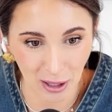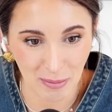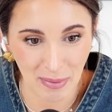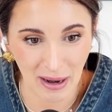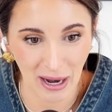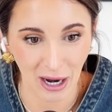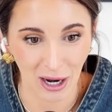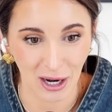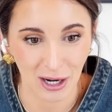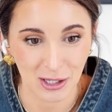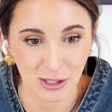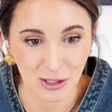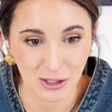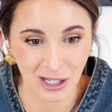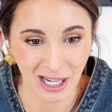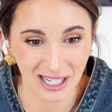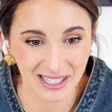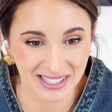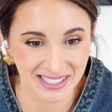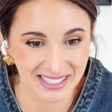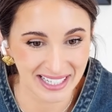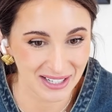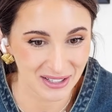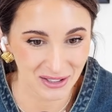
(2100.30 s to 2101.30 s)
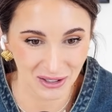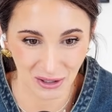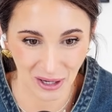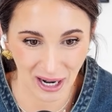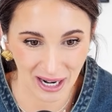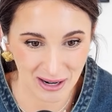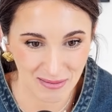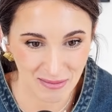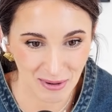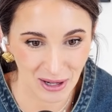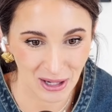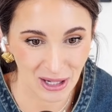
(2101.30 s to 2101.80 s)
Bear, Just
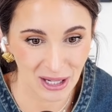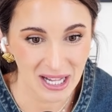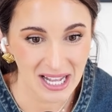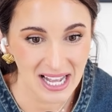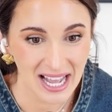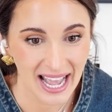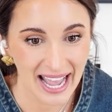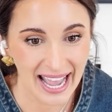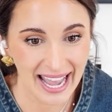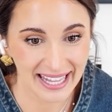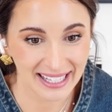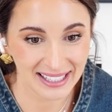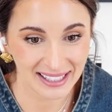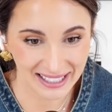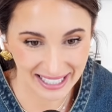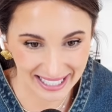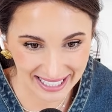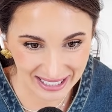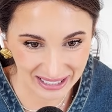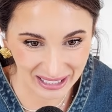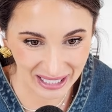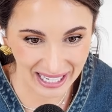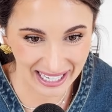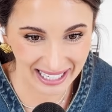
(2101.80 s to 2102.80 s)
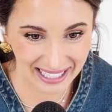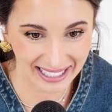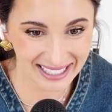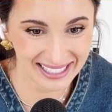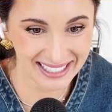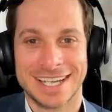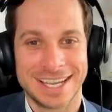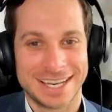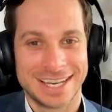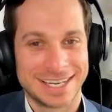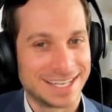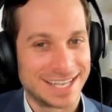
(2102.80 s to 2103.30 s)
Incredible, and Ling Ling.
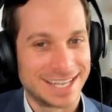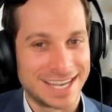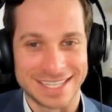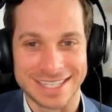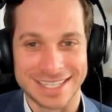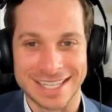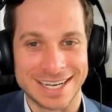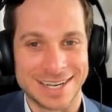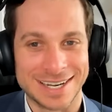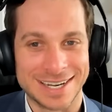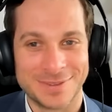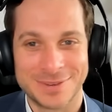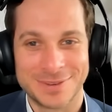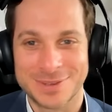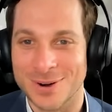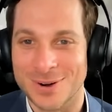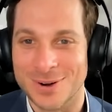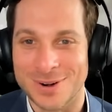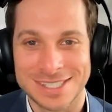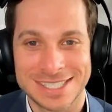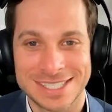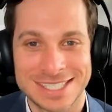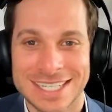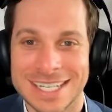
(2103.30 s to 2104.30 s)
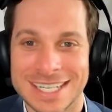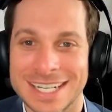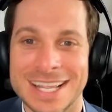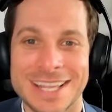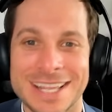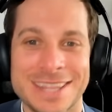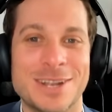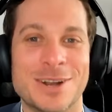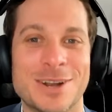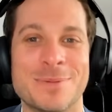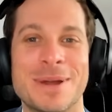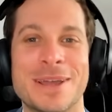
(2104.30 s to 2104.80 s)
Ling Ling, of course.
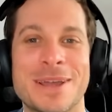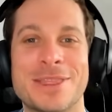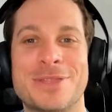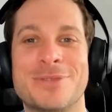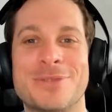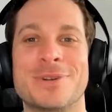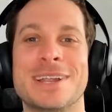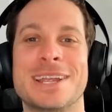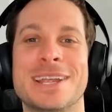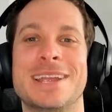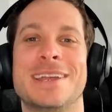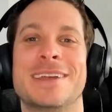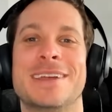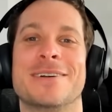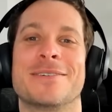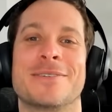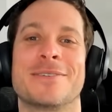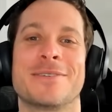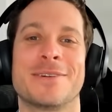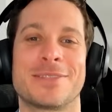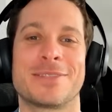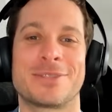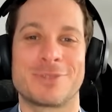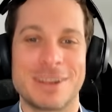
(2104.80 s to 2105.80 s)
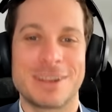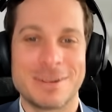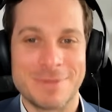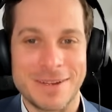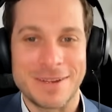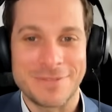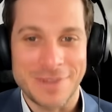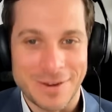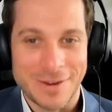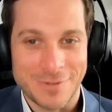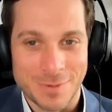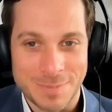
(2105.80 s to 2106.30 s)
They're my three of
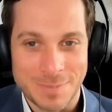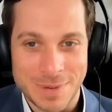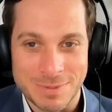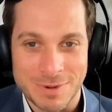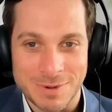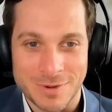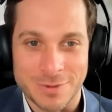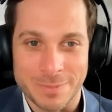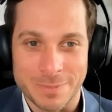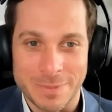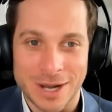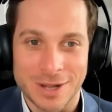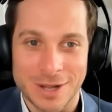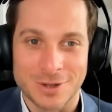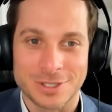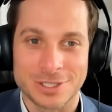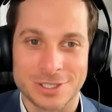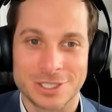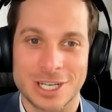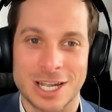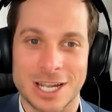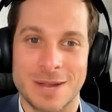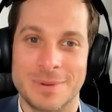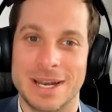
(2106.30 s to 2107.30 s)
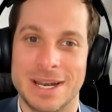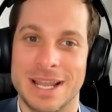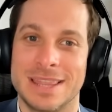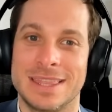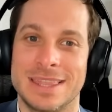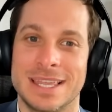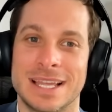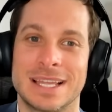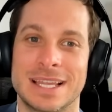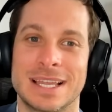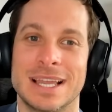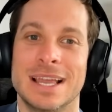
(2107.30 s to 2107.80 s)
my favorite people from my old job, and I
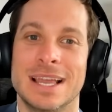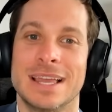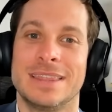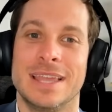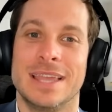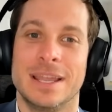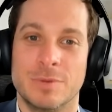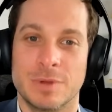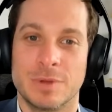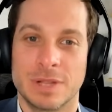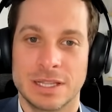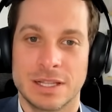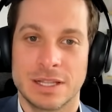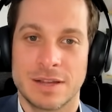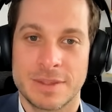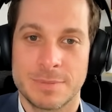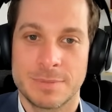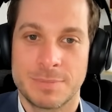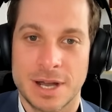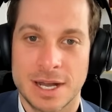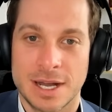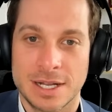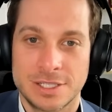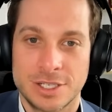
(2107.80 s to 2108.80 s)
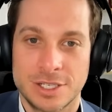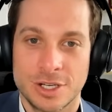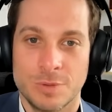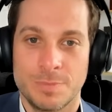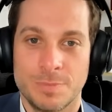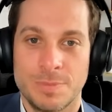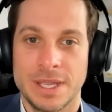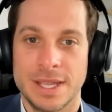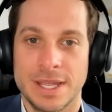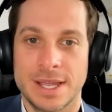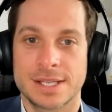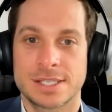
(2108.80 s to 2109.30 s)
think they'd really love the pod too.
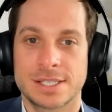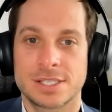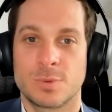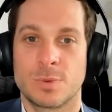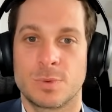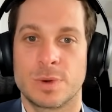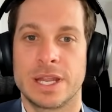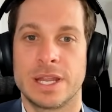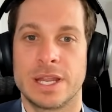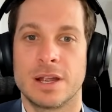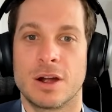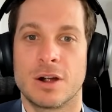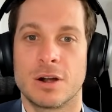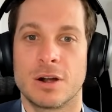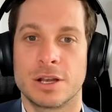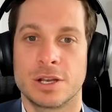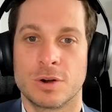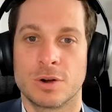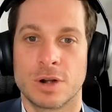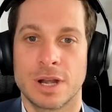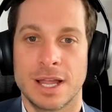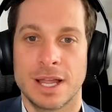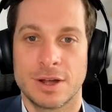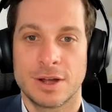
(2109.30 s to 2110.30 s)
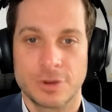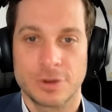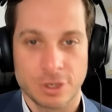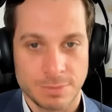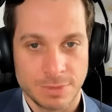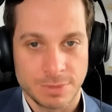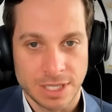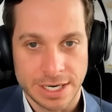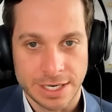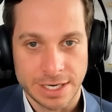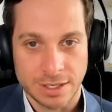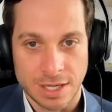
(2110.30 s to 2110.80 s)
P.S. We are your elder
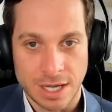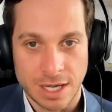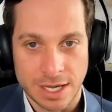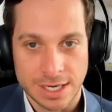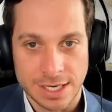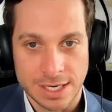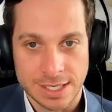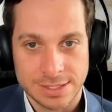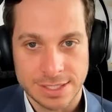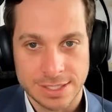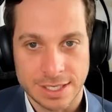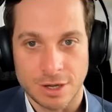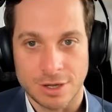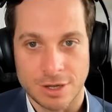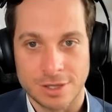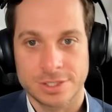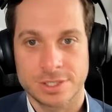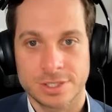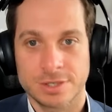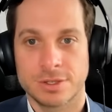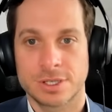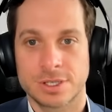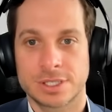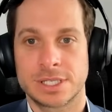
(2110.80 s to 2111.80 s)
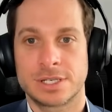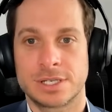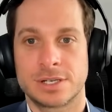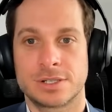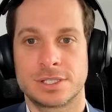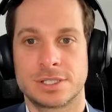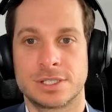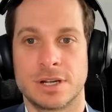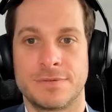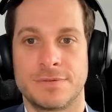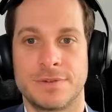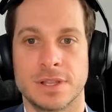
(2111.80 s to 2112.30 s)
millennial audience that also looks at your
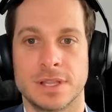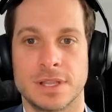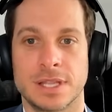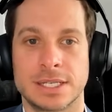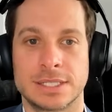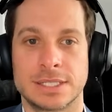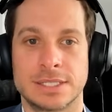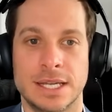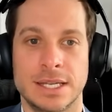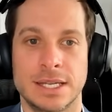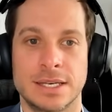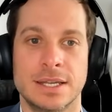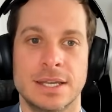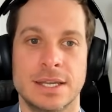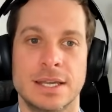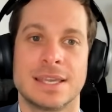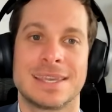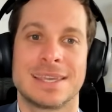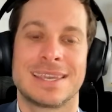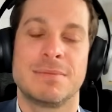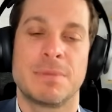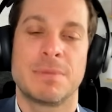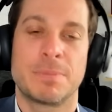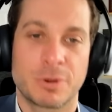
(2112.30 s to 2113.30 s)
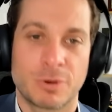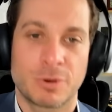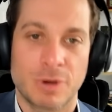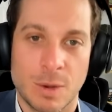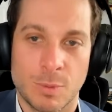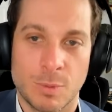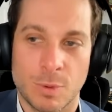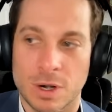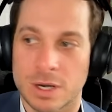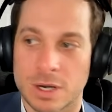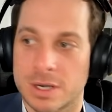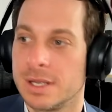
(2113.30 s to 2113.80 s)
stuff on LinkedIn. Keep up the
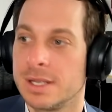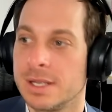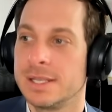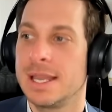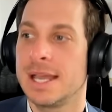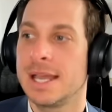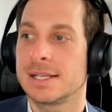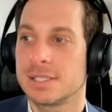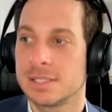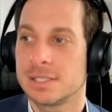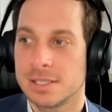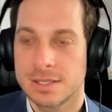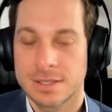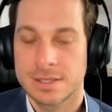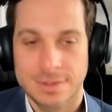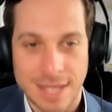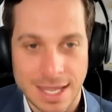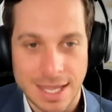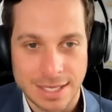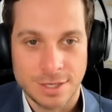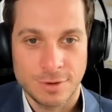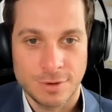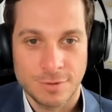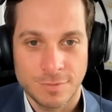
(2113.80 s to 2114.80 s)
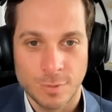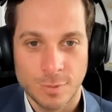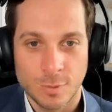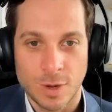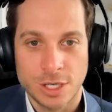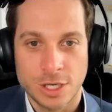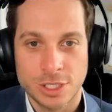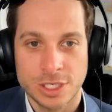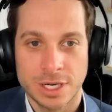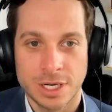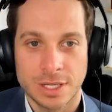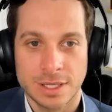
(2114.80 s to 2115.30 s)
great work. Yes, thank you for
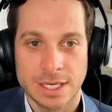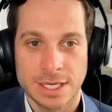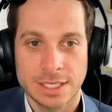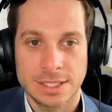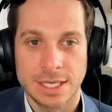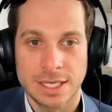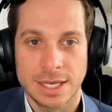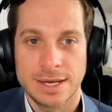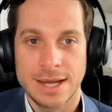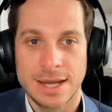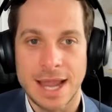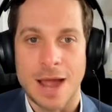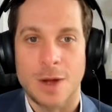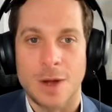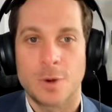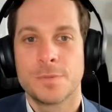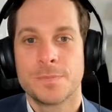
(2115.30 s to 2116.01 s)
watching on LinkedIn. Now,